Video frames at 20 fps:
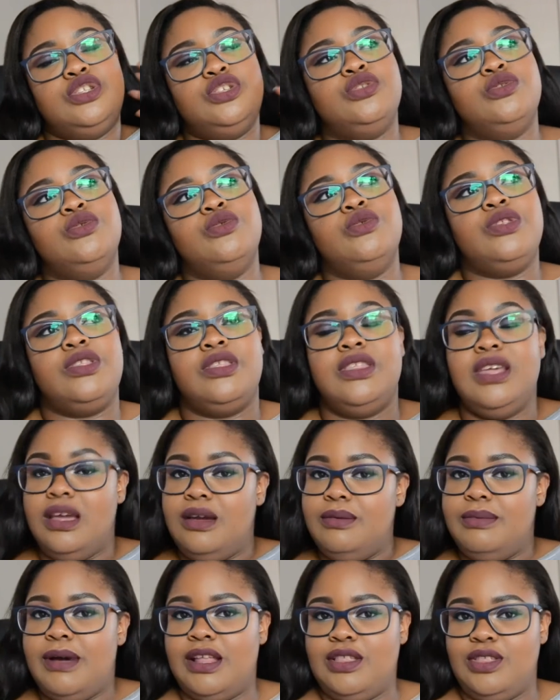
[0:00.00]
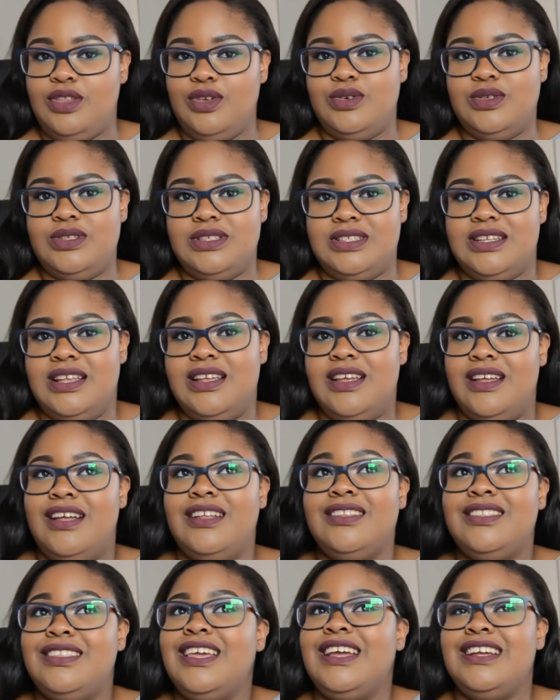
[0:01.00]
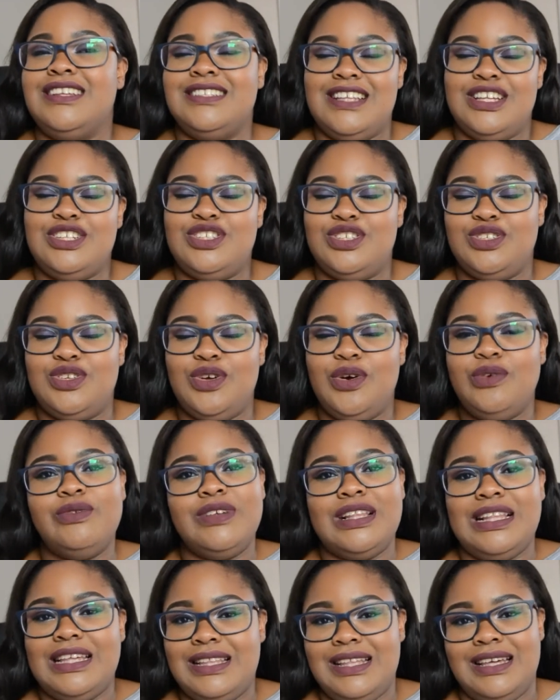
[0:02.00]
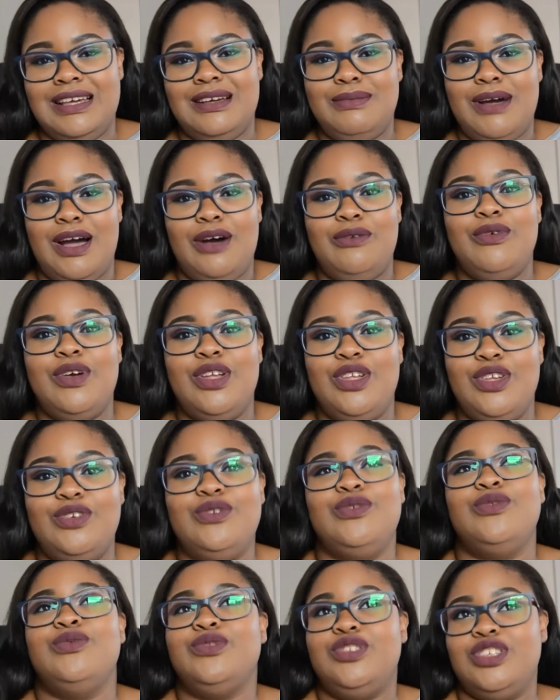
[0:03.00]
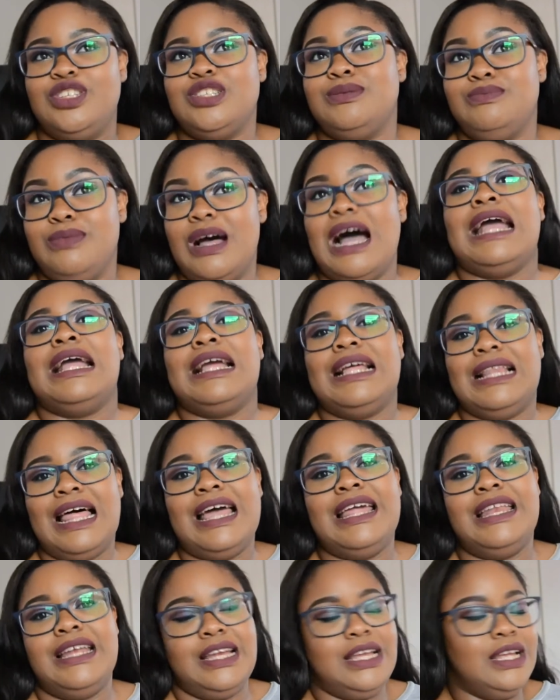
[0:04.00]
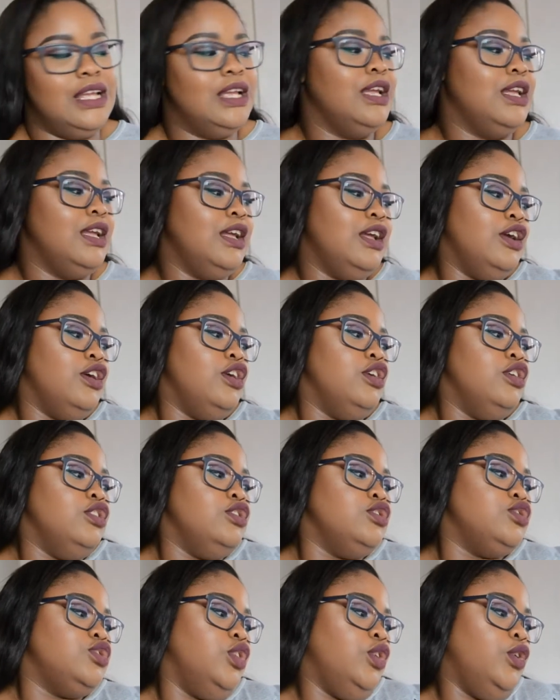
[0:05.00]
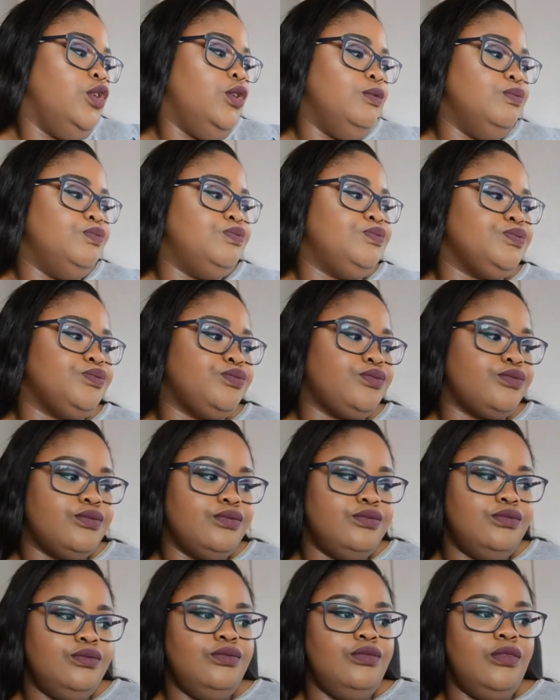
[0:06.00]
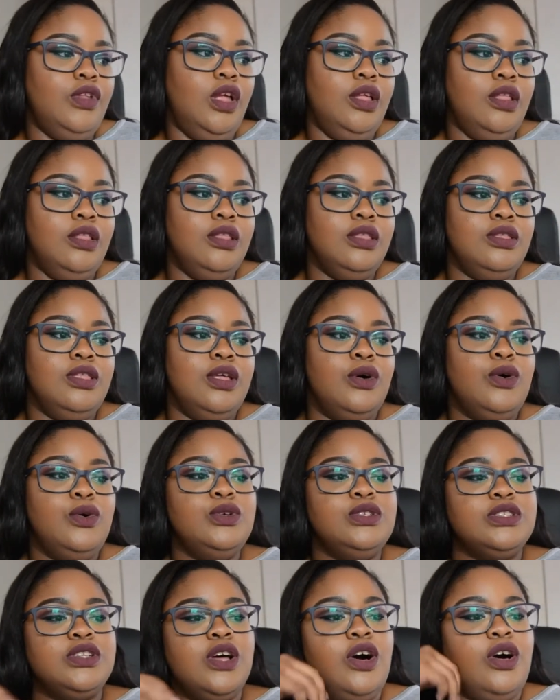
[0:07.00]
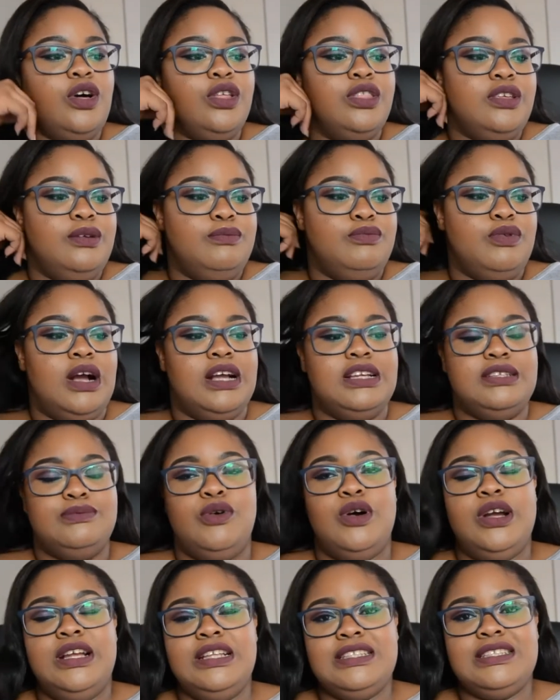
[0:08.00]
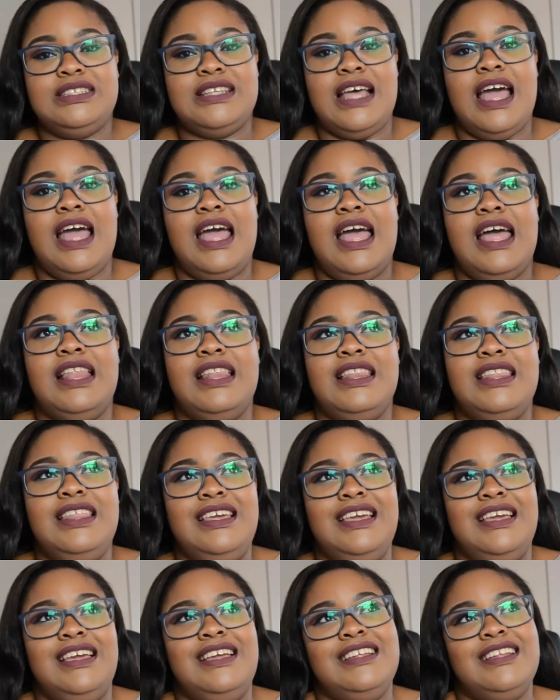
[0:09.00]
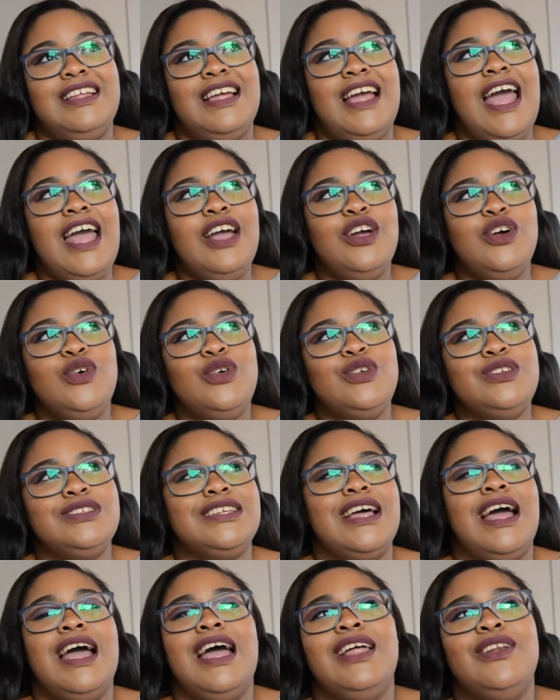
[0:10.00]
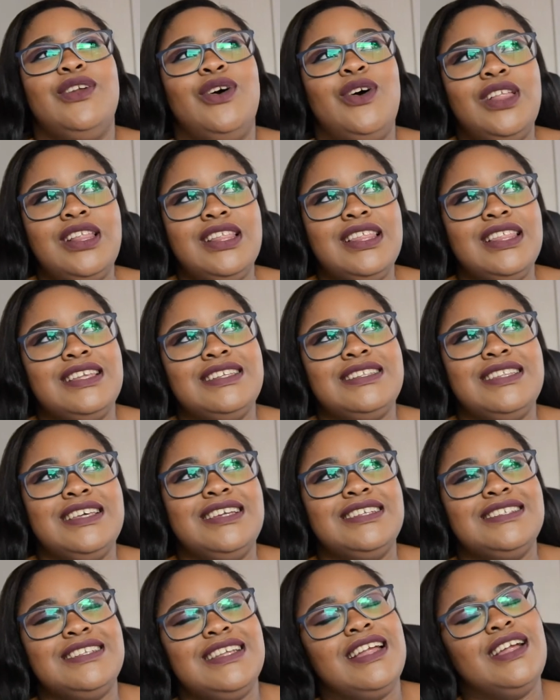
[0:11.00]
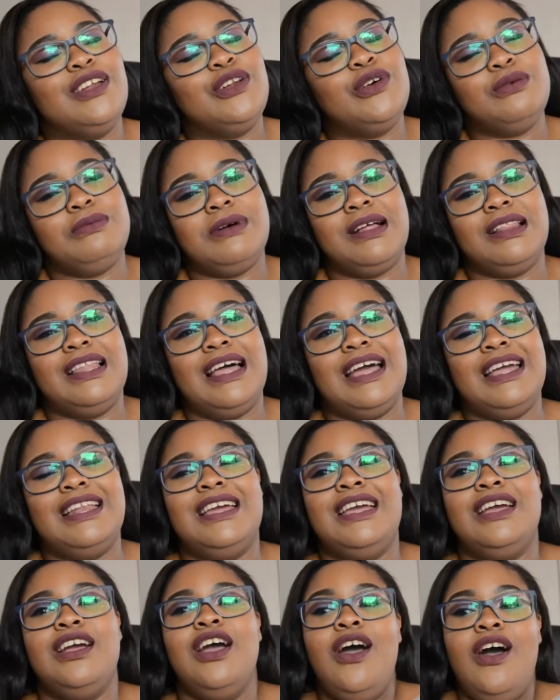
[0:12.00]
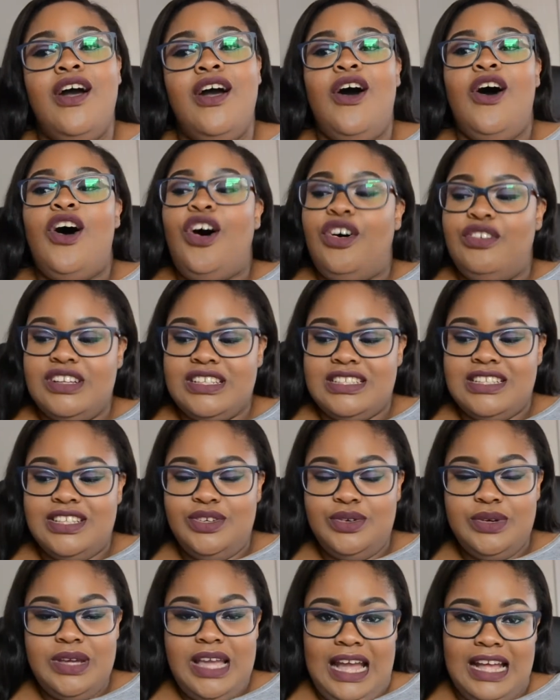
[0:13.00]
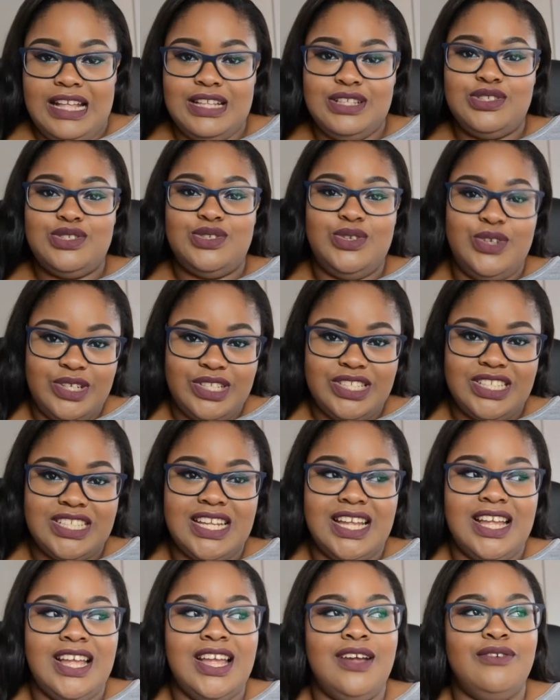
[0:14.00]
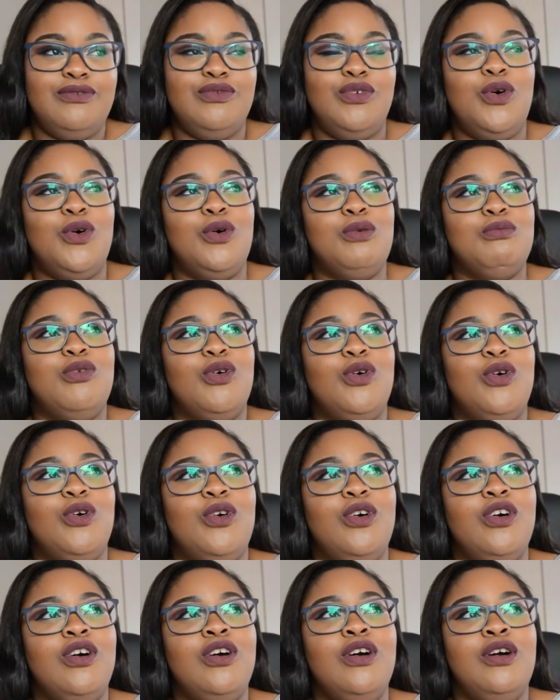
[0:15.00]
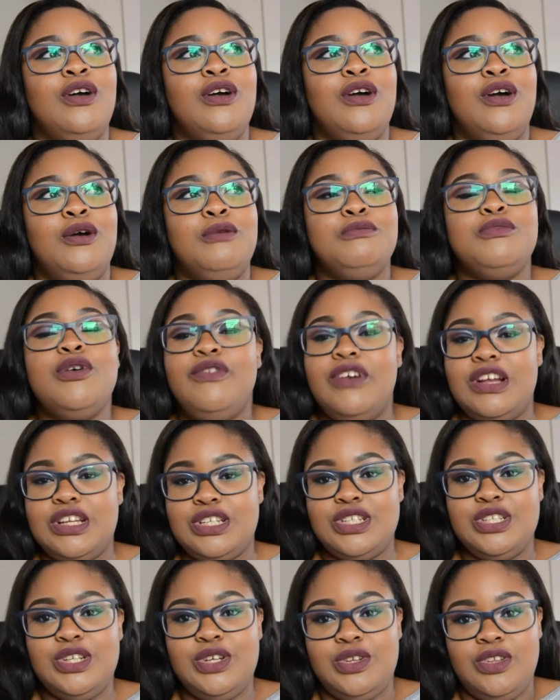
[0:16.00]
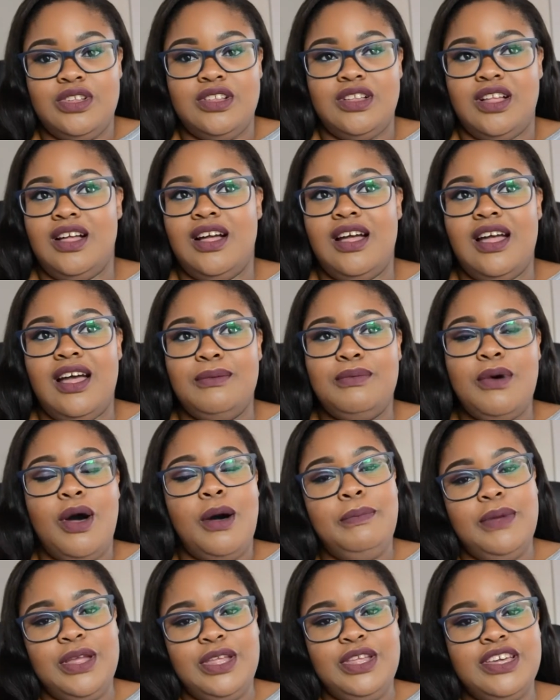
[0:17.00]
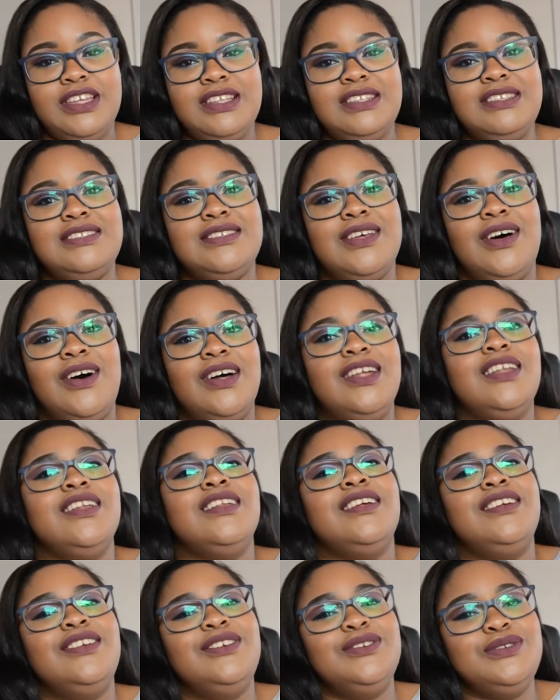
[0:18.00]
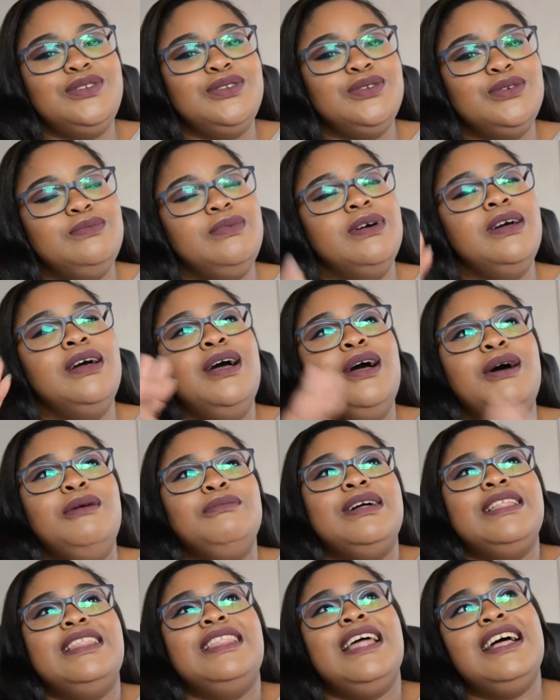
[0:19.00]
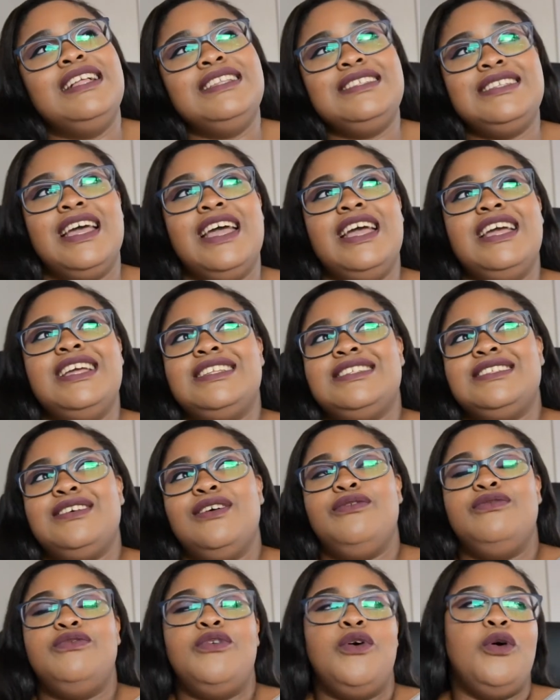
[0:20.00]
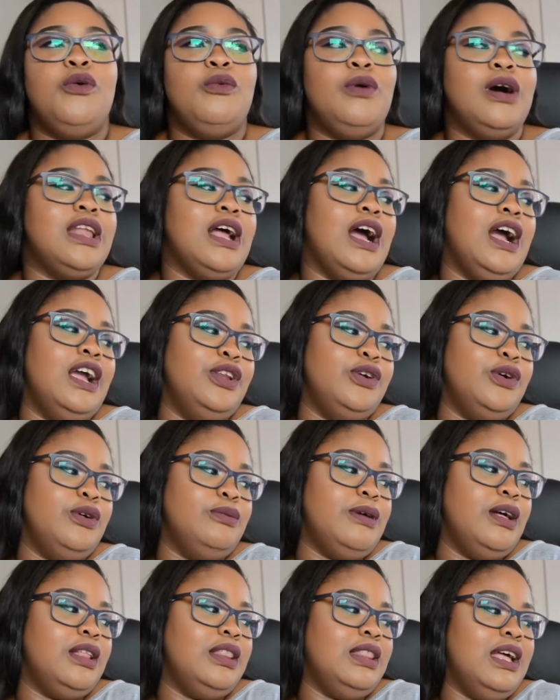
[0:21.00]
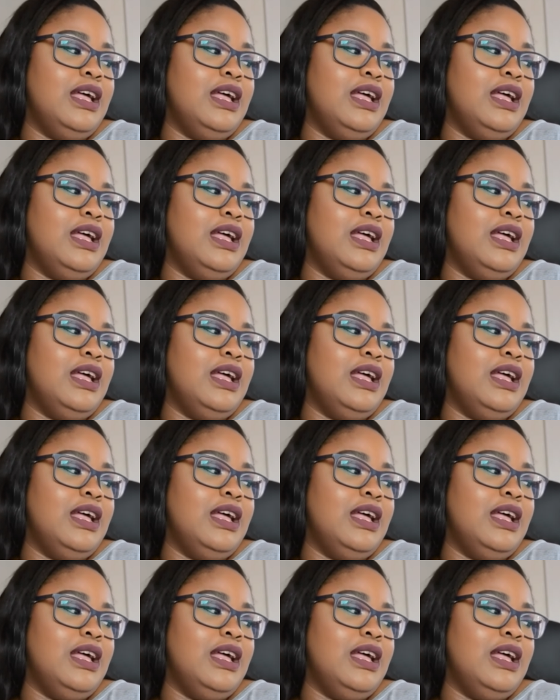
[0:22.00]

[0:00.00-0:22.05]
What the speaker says: to think about those things that you don't really think about when you just buying lighting. So those are the price points and the angles and all of the things that I know about lighting. Obviously you can search for more professional opinions on YouTube, but that's it for what I know about